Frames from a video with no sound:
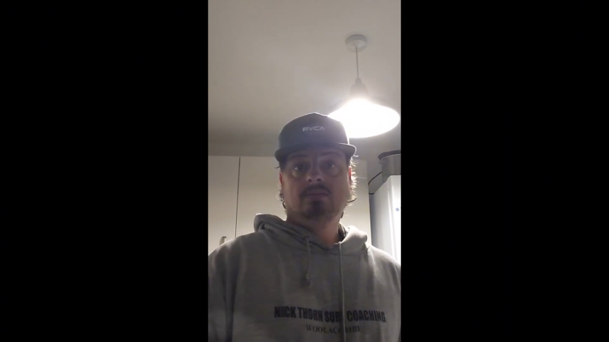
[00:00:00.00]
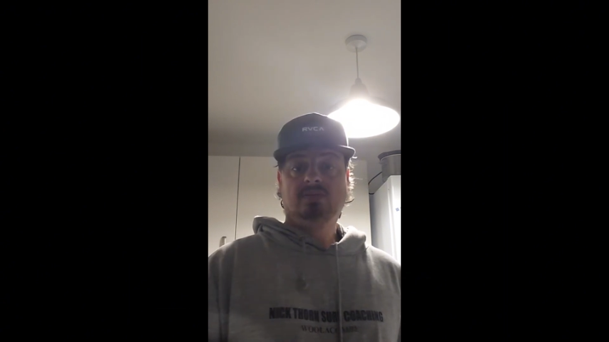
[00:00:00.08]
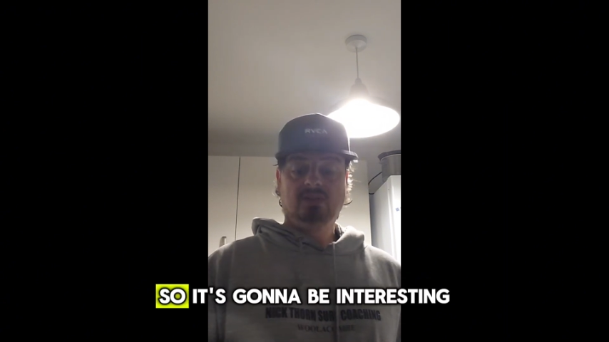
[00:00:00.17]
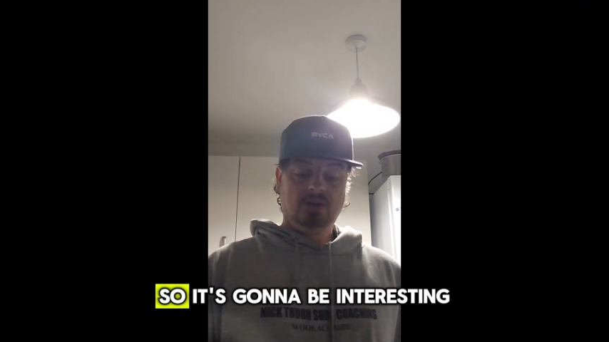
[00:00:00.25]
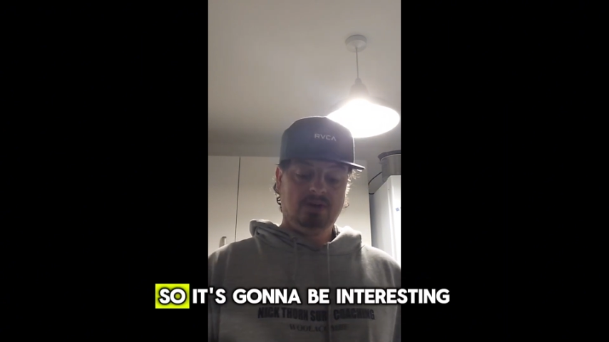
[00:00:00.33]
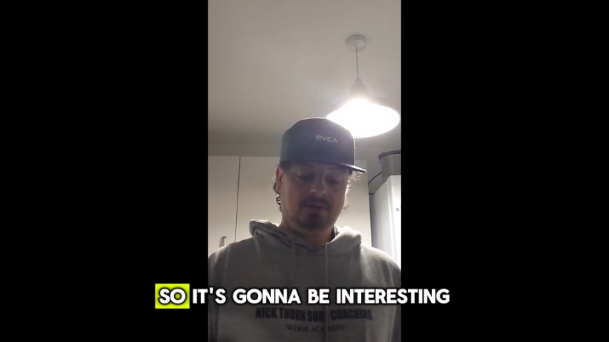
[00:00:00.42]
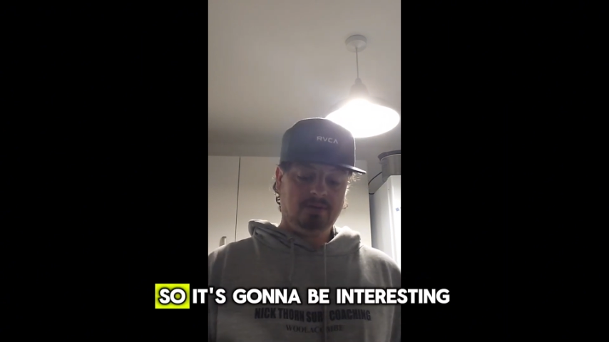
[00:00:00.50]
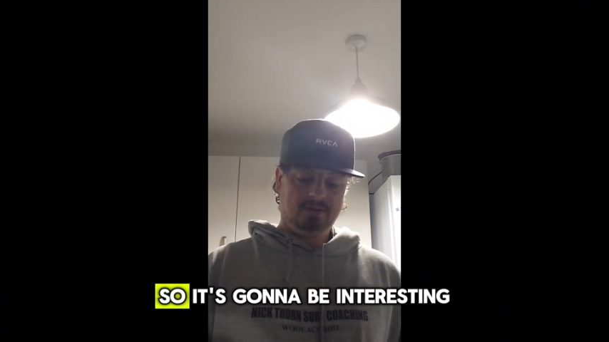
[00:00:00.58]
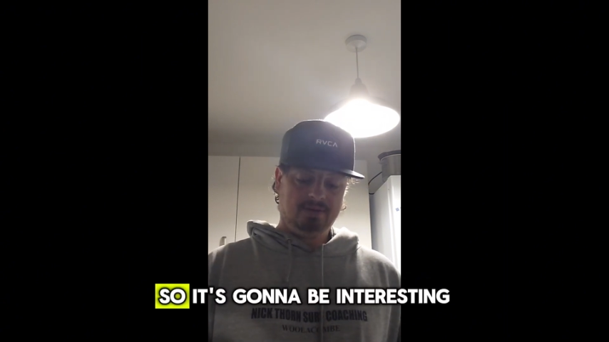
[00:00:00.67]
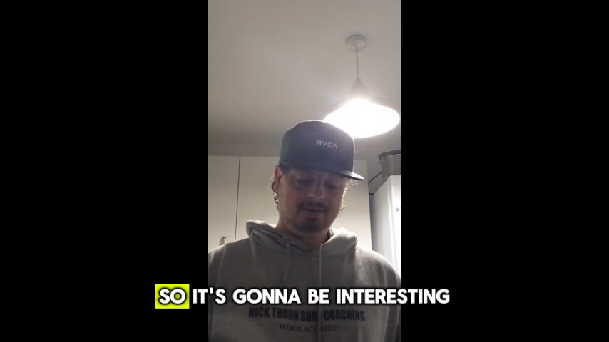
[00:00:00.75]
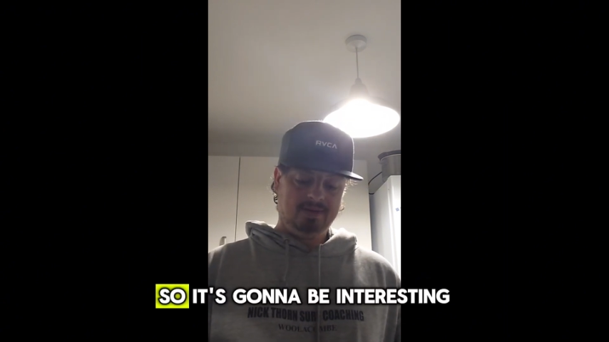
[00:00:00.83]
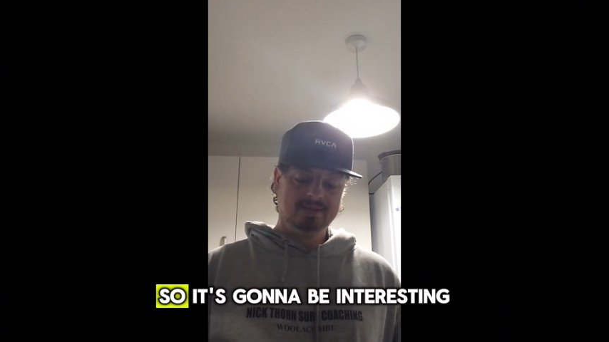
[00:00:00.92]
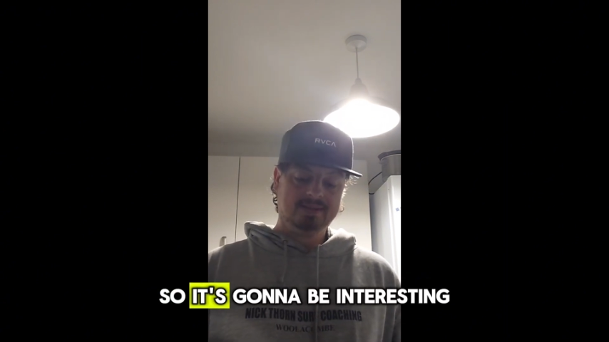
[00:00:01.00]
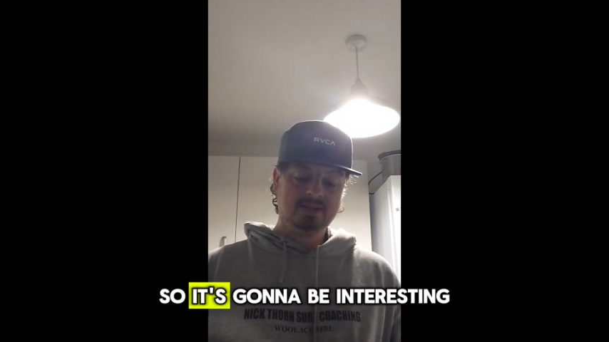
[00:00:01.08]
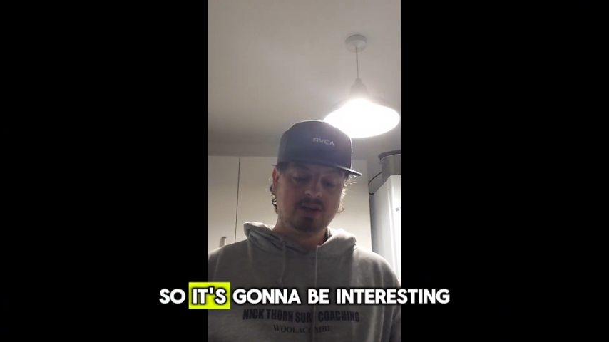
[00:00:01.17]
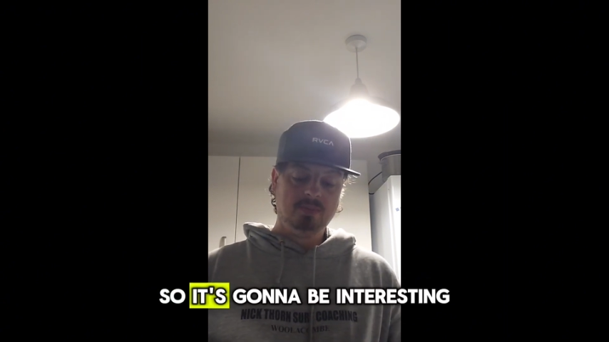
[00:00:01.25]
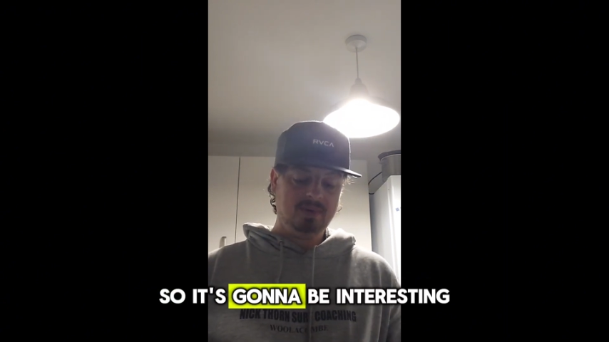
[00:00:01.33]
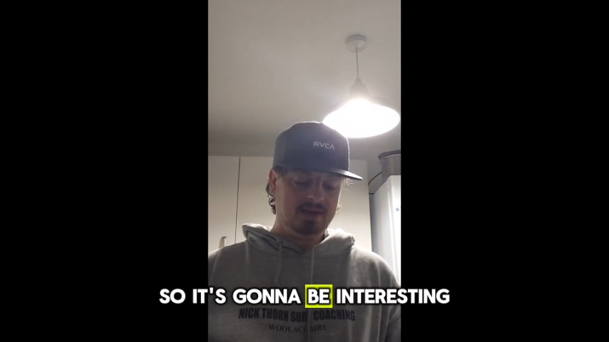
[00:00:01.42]
So it's
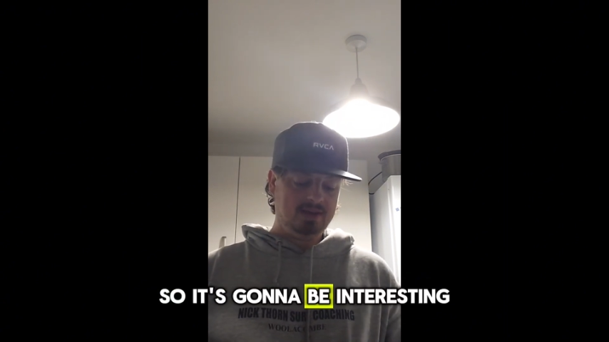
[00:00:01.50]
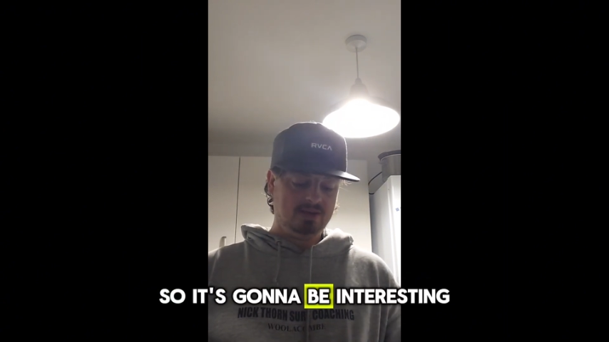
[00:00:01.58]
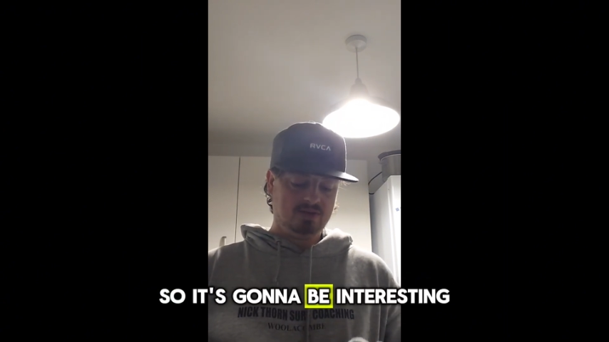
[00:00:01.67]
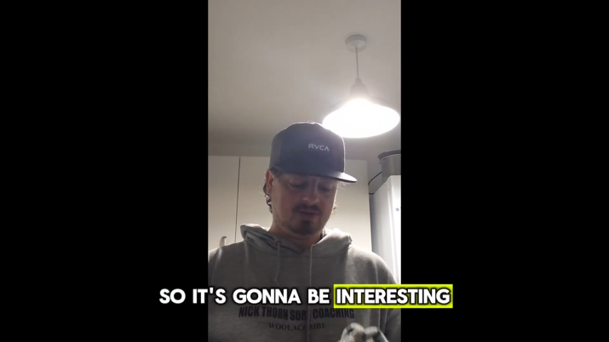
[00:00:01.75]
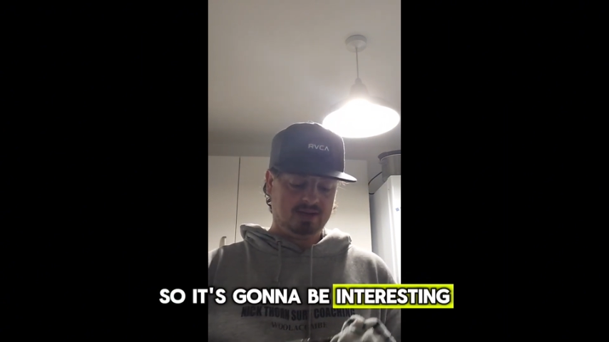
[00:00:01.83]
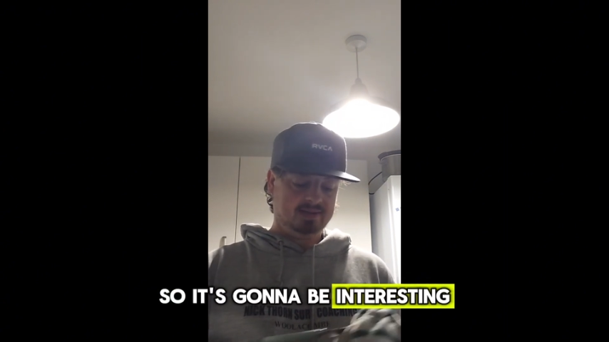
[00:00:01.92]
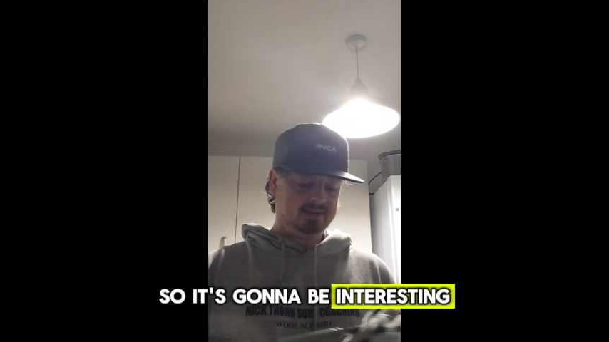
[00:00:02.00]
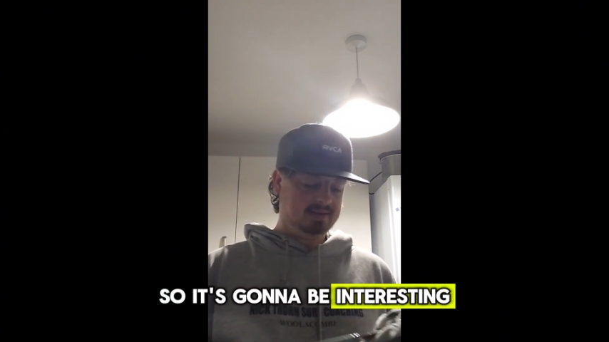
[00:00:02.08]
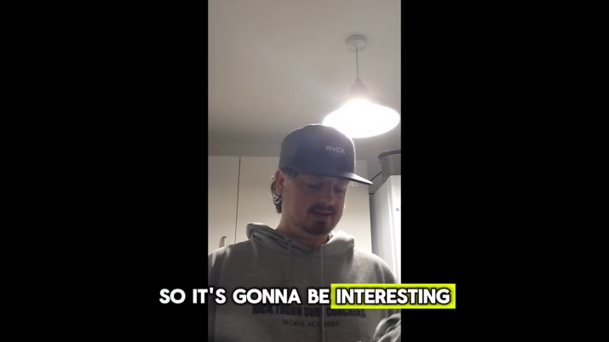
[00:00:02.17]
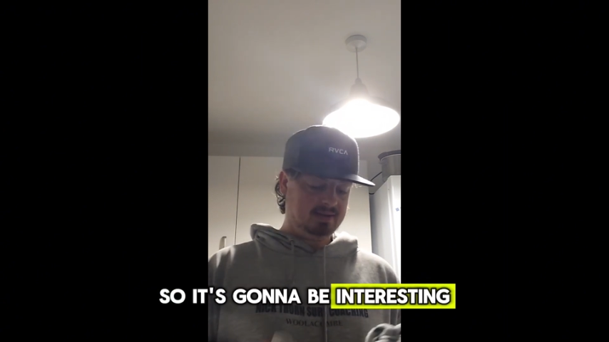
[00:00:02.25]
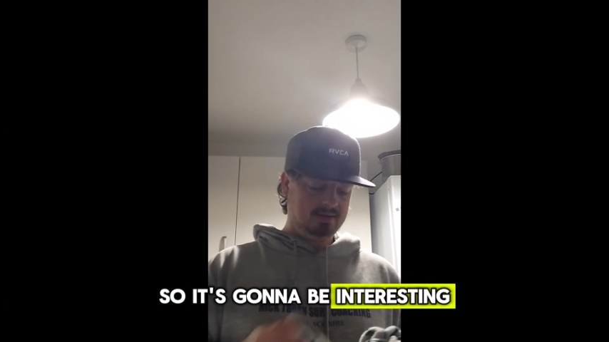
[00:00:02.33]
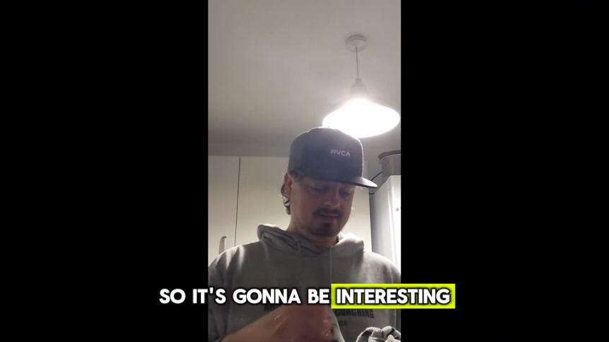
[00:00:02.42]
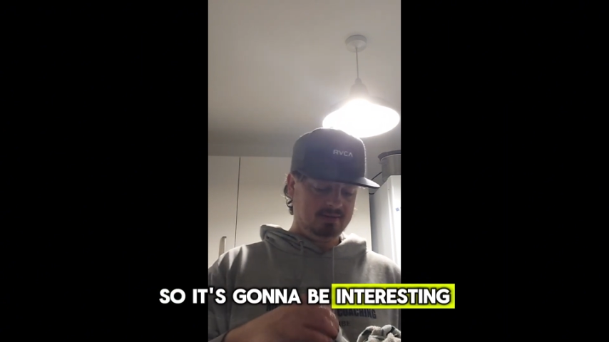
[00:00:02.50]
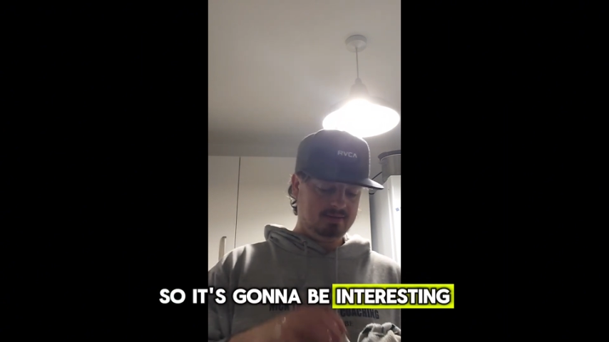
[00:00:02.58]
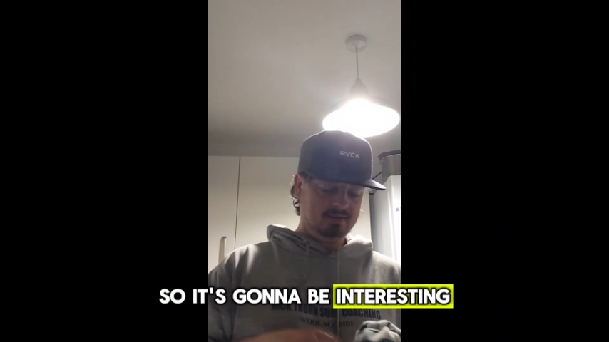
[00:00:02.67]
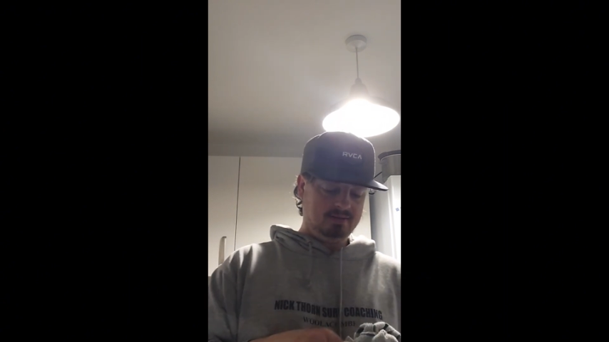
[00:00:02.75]
going to be interesting